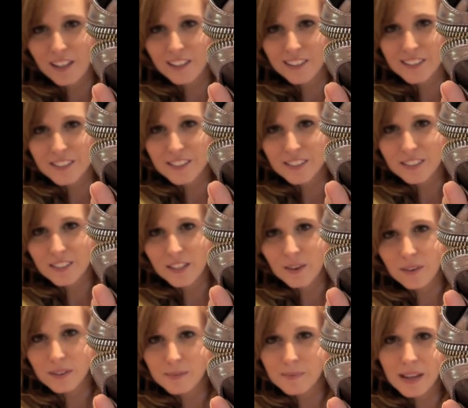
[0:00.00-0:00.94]
colors,
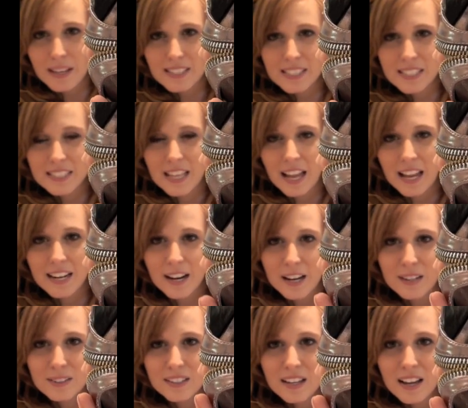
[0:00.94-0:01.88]
so it makes it stand
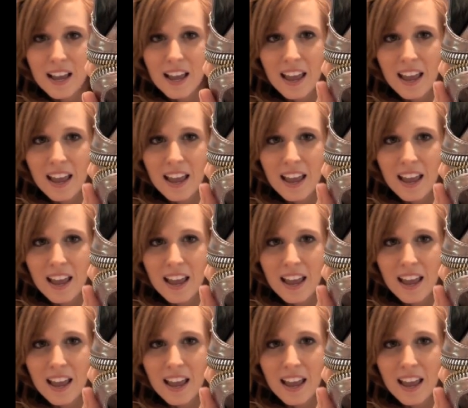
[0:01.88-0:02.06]
out.